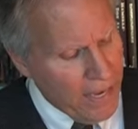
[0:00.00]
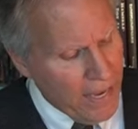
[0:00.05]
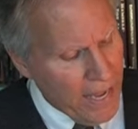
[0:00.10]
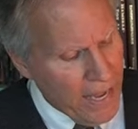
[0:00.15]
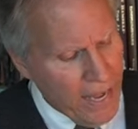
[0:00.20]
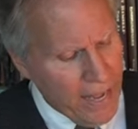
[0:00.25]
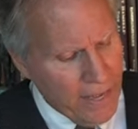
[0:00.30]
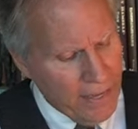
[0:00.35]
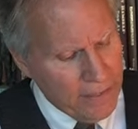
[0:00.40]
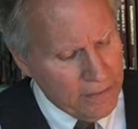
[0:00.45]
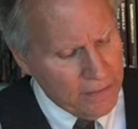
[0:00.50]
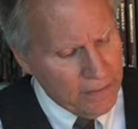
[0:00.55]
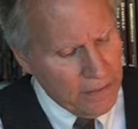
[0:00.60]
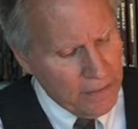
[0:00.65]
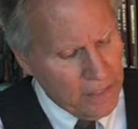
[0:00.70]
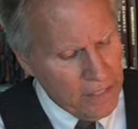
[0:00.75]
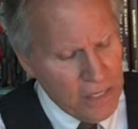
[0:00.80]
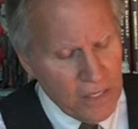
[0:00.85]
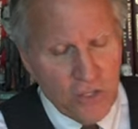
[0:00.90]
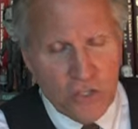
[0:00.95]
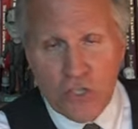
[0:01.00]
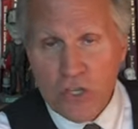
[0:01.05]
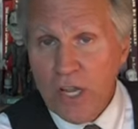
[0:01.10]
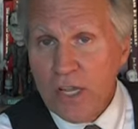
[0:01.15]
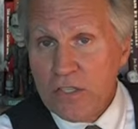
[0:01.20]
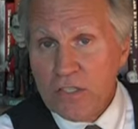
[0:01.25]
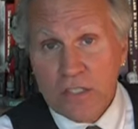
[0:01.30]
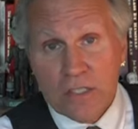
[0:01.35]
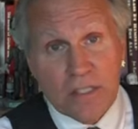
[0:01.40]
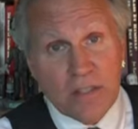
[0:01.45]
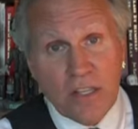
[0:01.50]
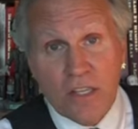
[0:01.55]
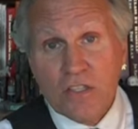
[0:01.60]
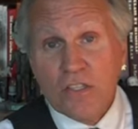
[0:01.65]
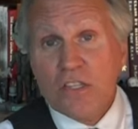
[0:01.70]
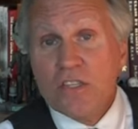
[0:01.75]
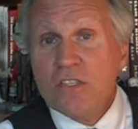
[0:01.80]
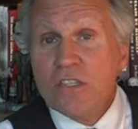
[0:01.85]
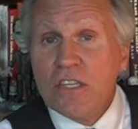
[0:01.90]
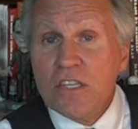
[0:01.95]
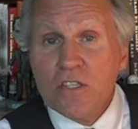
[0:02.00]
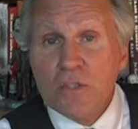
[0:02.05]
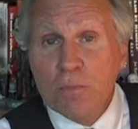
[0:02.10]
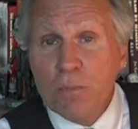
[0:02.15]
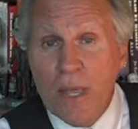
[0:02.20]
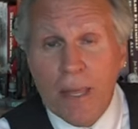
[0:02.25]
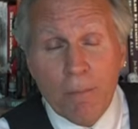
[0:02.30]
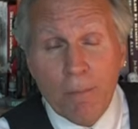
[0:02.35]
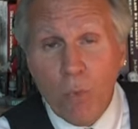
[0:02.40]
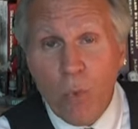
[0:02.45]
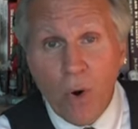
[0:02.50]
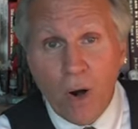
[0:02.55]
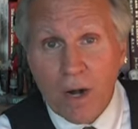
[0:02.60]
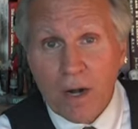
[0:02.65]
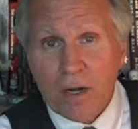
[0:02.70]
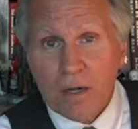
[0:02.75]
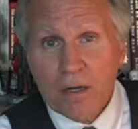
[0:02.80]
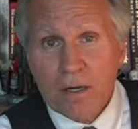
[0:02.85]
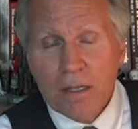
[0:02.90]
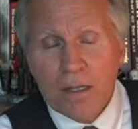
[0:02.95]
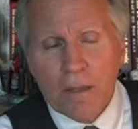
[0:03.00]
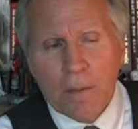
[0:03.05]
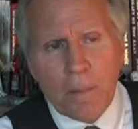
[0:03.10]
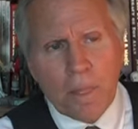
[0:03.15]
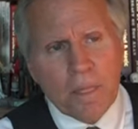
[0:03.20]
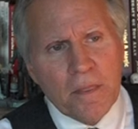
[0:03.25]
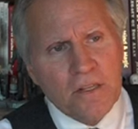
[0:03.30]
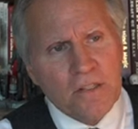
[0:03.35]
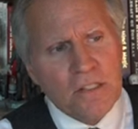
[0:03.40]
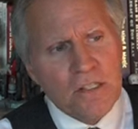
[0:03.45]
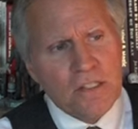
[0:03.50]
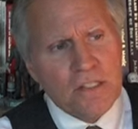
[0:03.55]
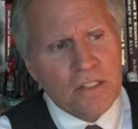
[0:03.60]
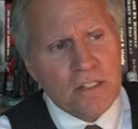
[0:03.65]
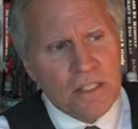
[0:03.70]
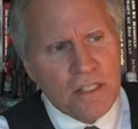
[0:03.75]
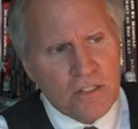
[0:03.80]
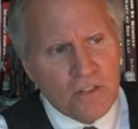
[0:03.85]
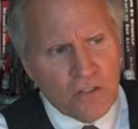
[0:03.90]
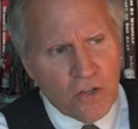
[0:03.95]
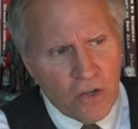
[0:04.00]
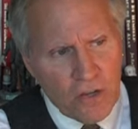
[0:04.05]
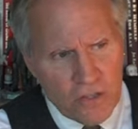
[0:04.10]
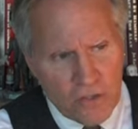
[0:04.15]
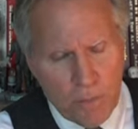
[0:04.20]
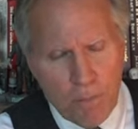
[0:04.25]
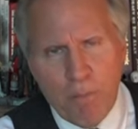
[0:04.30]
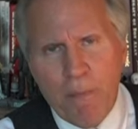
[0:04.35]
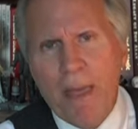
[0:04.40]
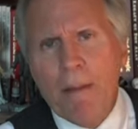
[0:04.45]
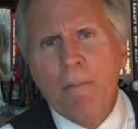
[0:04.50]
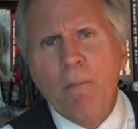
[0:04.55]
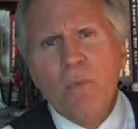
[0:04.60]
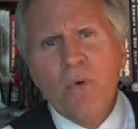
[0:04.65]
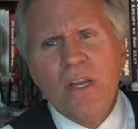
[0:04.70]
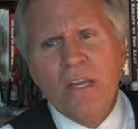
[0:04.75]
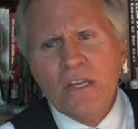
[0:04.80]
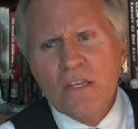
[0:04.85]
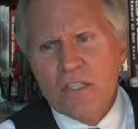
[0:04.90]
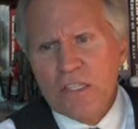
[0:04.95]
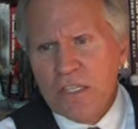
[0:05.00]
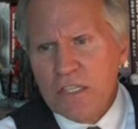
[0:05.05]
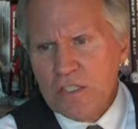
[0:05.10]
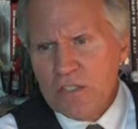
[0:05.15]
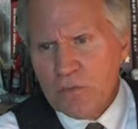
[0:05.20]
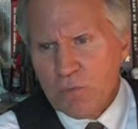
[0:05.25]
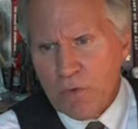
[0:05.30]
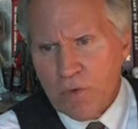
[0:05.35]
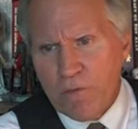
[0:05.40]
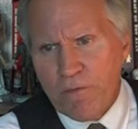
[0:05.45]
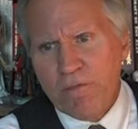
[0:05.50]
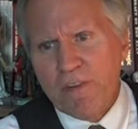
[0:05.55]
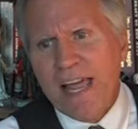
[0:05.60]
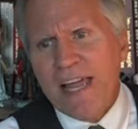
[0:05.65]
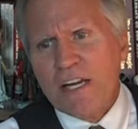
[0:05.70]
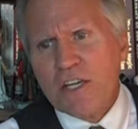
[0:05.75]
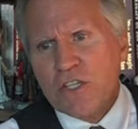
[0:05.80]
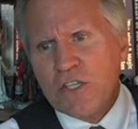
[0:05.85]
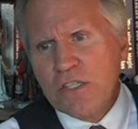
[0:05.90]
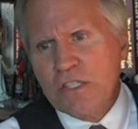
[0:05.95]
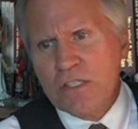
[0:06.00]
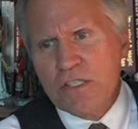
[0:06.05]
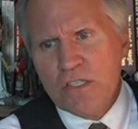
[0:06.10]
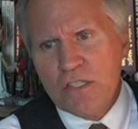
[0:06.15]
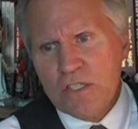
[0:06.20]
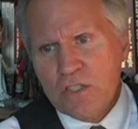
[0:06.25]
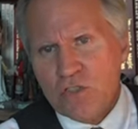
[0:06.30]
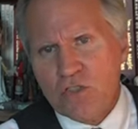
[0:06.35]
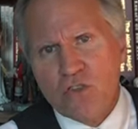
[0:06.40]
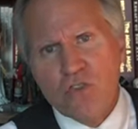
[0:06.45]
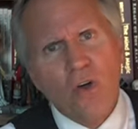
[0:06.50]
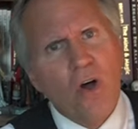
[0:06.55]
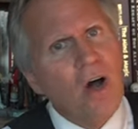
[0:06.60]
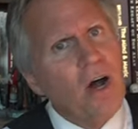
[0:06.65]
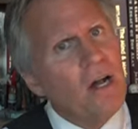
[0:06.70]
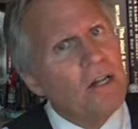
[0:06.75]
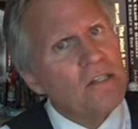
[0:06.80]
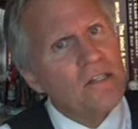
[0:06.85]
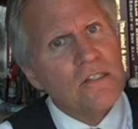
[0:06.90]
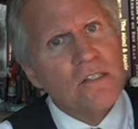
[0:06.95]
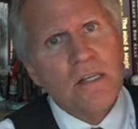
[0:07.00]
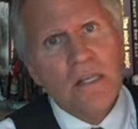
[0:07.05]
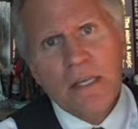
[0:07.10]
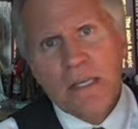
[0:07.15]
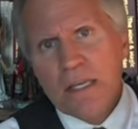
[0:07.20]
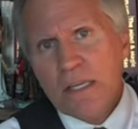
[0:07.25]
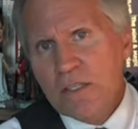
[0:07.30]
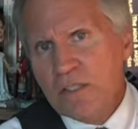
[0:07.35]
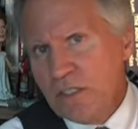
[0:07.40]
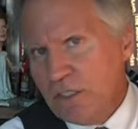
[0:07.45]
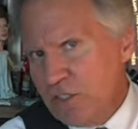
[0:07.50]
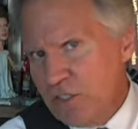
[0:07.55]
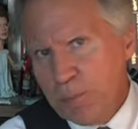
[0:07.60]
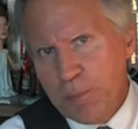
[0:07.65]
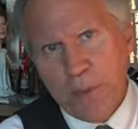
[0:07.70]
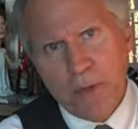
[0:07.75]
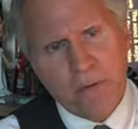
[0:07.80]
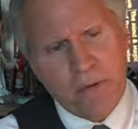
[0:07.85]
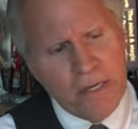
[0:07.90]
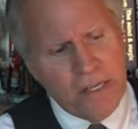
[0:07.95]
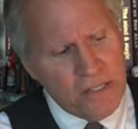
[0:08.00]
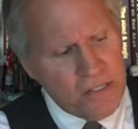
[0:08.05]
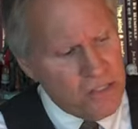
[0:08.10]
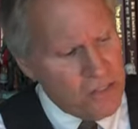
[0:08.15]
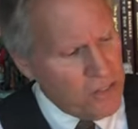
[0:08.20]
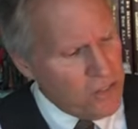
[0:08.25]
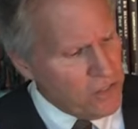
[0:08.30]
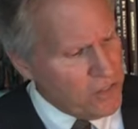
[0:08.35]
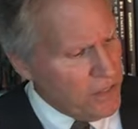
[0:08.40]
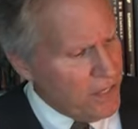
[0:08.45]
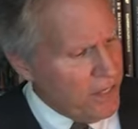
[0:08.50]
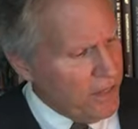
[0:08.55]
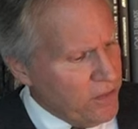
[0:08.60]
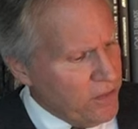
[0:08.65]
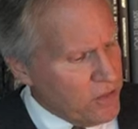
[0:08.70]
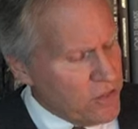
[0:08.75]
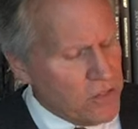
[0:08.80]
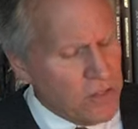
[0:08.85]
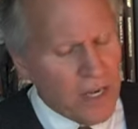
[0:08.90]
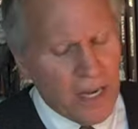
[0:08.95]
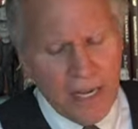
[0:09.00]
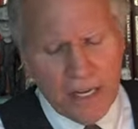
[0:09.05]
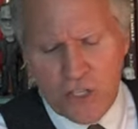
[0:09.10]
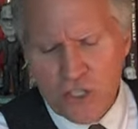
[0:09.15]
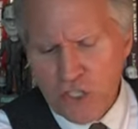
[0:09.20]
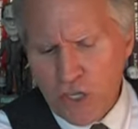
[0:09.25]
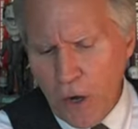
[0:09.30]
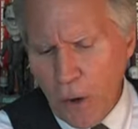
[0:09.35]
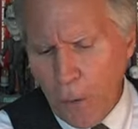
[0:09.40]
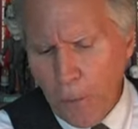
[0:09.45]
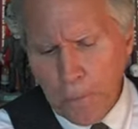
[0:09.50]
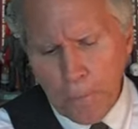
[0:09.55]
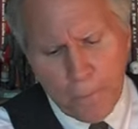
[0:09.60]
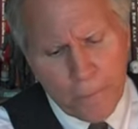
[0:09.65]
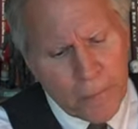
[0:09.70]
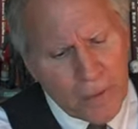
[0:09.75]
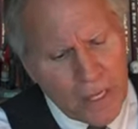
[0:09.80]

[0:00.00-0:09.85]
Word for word: And he just, this is his memoir. This is, these are his memories, his reflections, his thoughts, his experiences the sideshow.